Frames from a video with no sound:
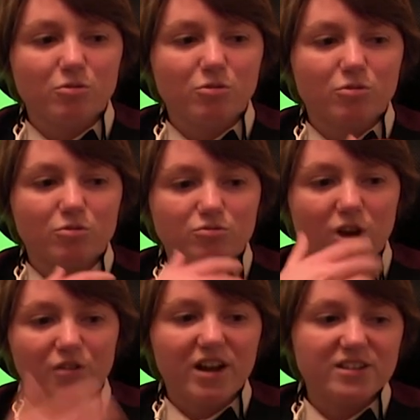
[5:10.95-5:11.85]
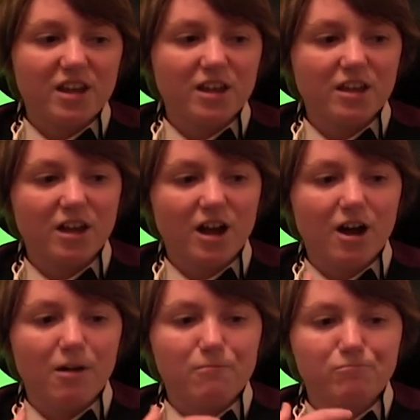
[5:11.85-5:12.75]
your directing
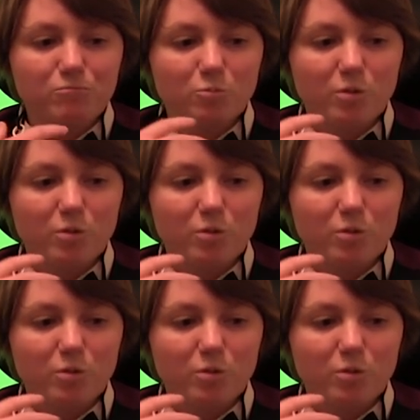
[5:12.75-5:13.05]
um,